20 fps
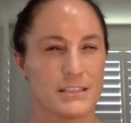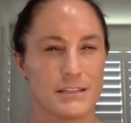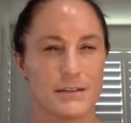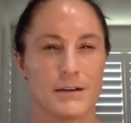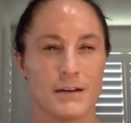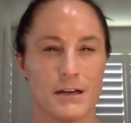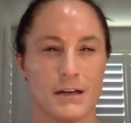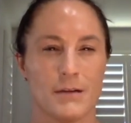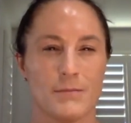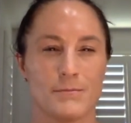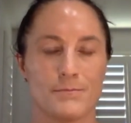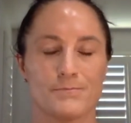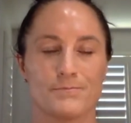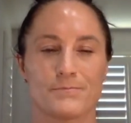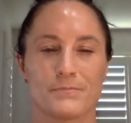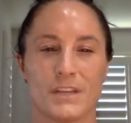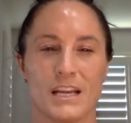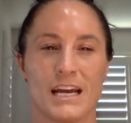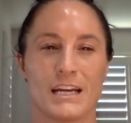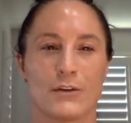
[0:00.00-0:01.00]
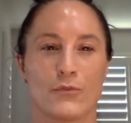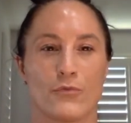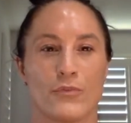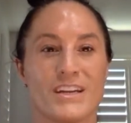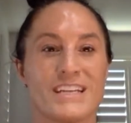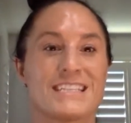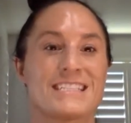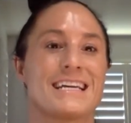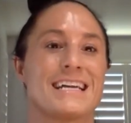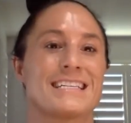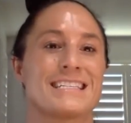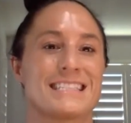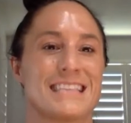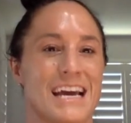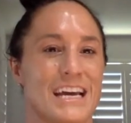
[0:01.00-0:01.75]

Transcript: Um, kind of resets that